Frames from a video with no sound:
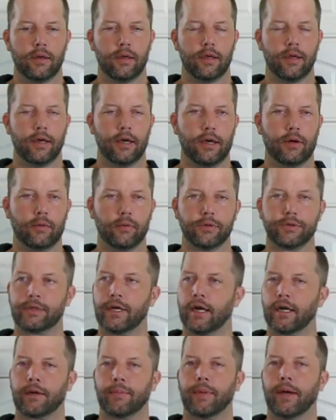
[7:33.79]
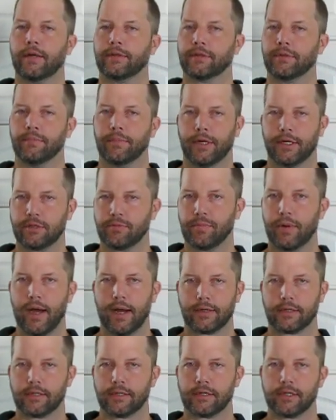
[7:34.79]
And we'll talk about some best
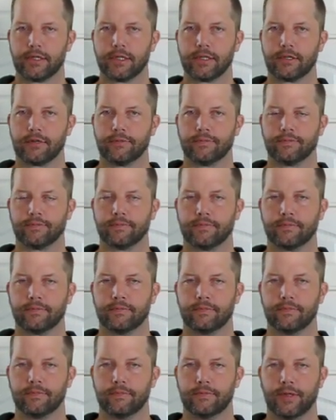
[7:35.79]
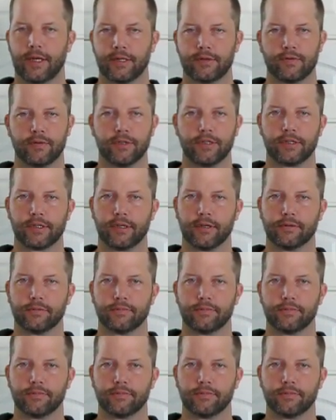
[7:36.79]
practices. Thanks for listening.